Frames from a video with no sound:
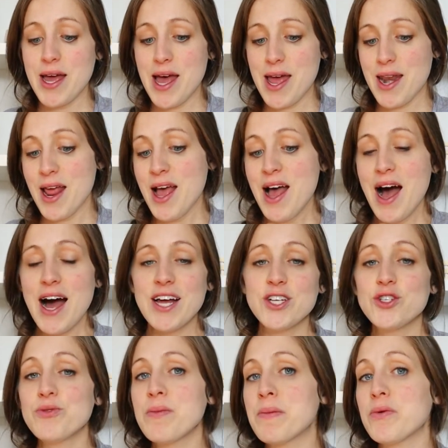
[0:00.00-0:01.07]
And I
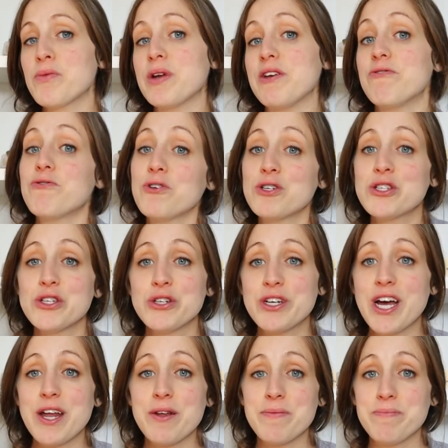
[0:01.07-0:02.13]
just remember when he first
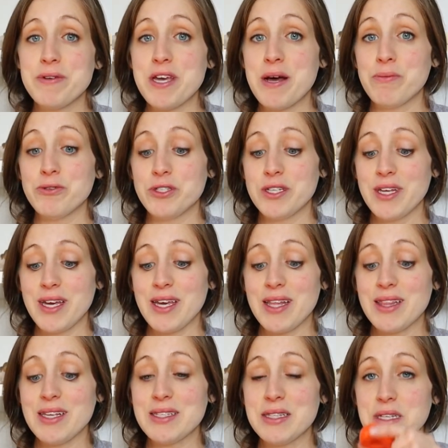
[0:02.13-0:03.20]
learned how to be able to
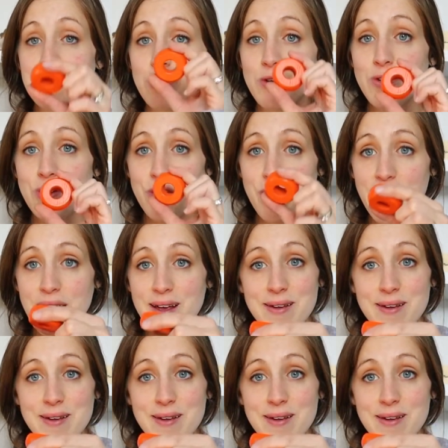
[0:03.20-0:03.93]
get these little